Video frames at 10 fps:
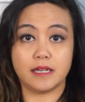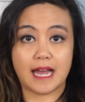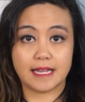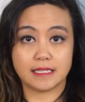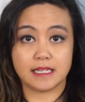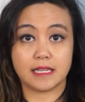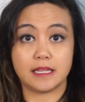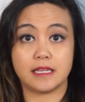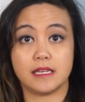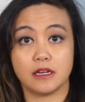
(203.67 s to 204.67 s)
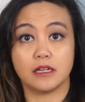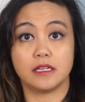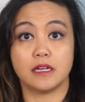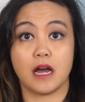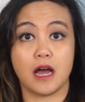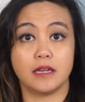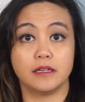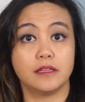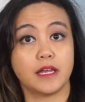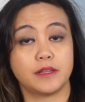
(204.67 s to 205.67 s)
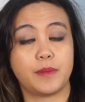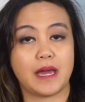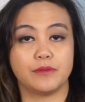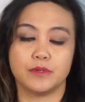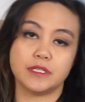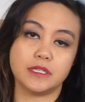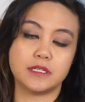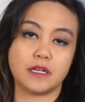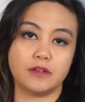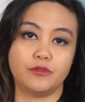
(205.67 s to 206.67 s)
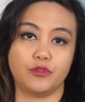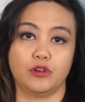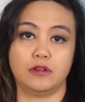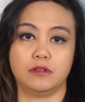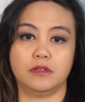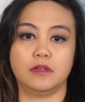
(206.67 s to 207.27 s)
as the yarn that the pattern was intended for.